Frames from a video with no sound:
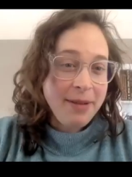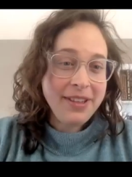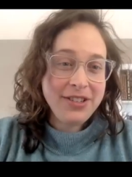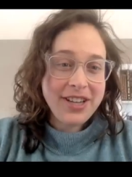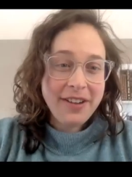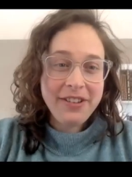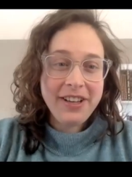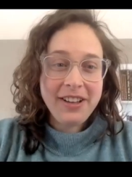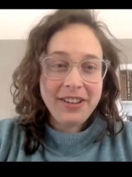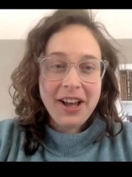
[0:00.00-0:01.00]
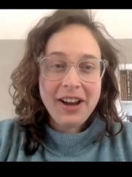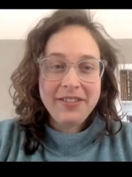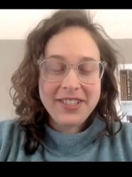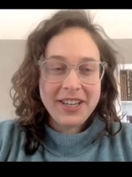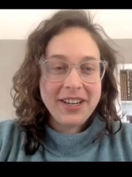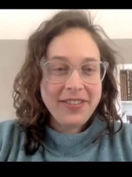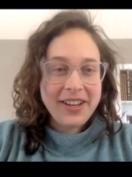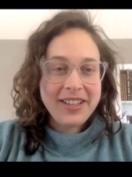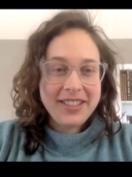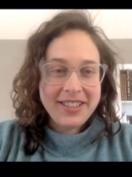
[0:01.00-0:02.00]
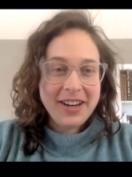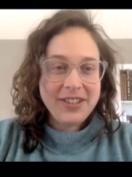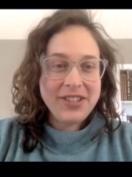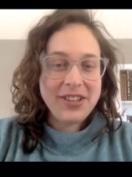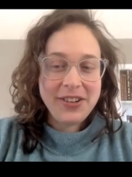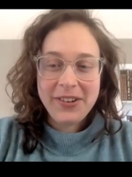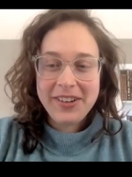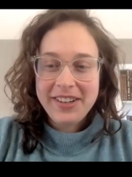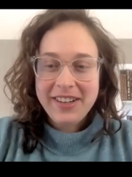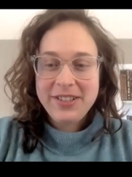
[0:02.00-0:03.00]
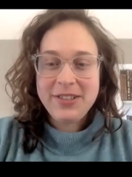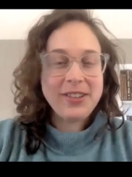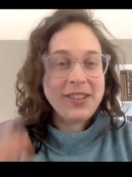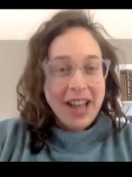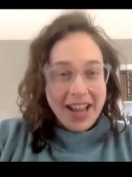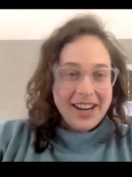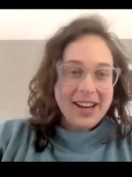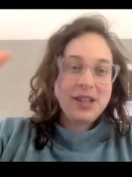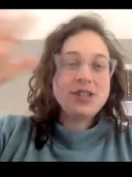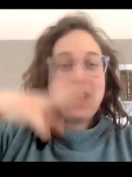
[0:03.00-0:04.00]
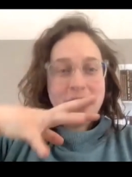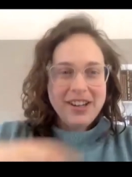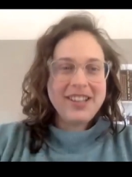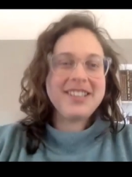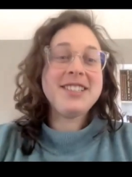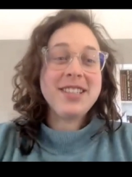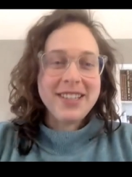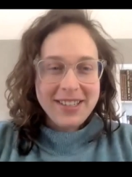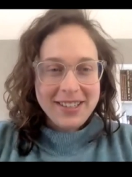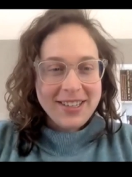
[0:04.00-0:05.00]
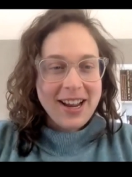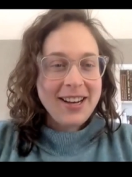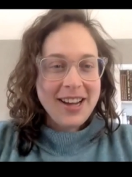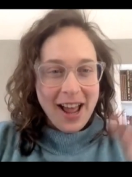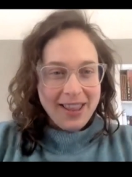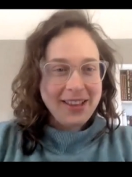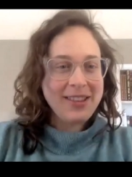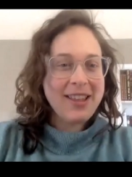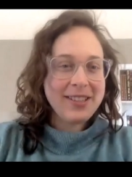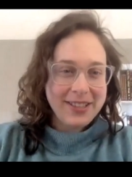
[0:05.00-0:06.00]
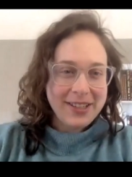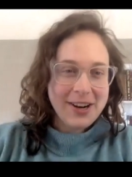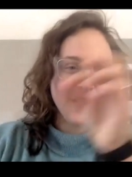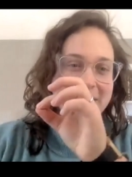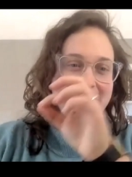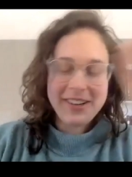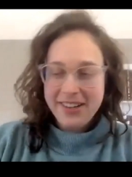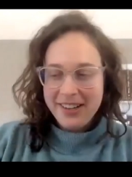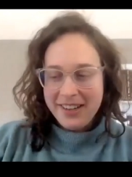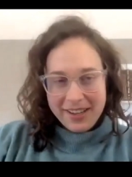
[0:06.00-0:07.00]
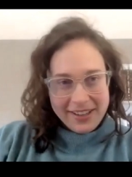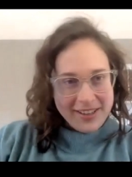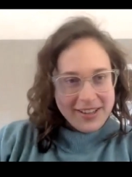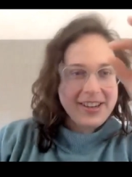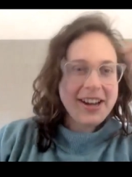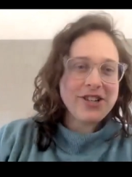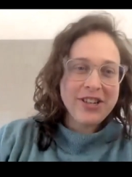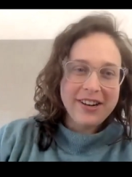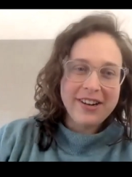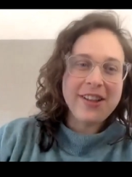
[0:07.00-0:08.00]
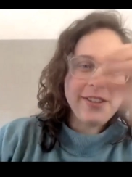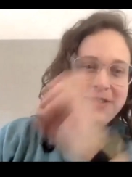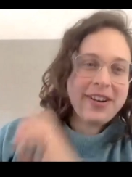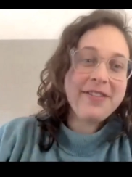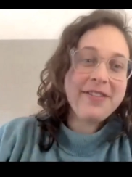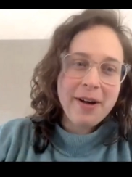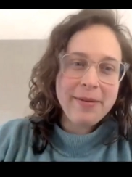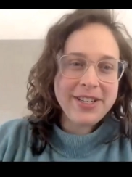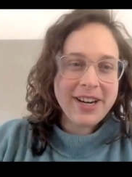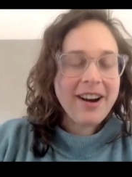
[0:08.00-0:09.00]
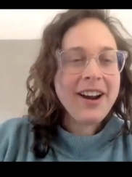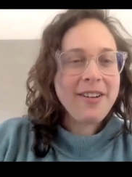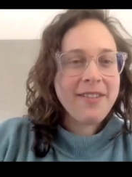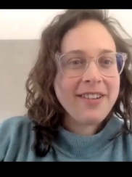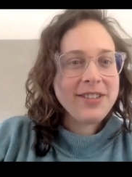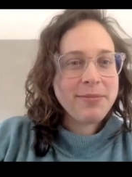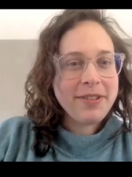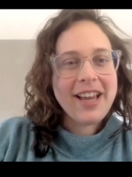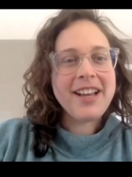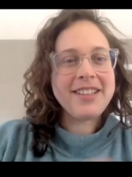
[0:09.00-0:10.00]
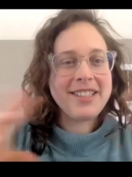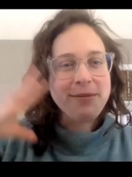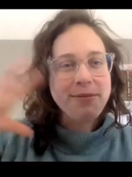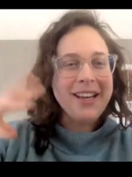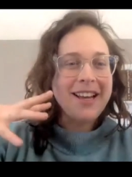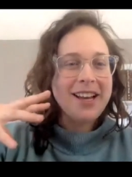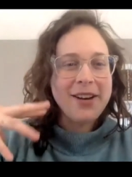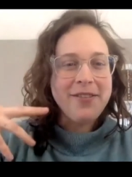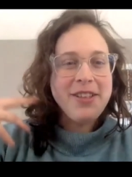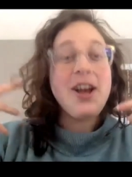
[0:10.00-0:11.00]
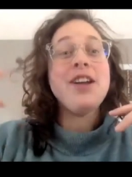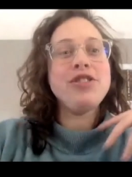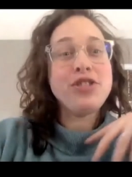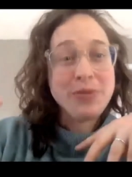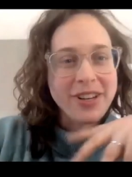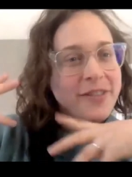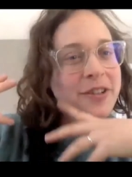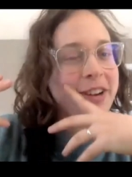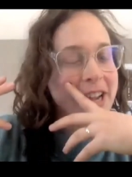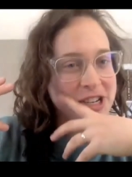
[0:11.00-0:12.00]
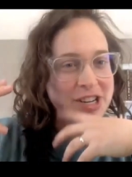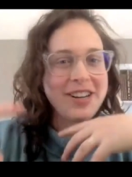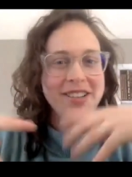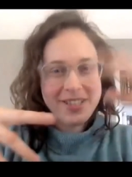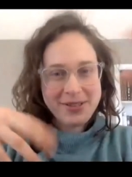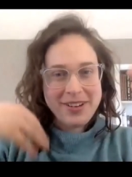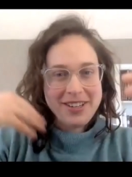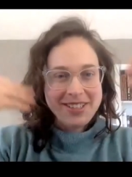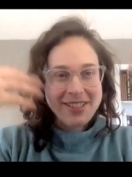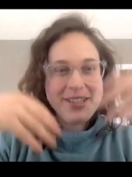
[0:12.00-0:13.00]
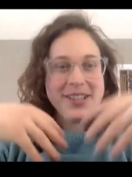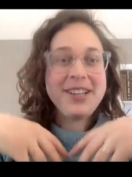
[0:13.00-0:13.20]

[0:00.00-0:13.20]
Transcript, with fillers: mean there's definitely a lot of significance there too to the light and darkness and and yeah i think that's another connection another thread of commentary around plagues as being kind of the undoing of creation and this one is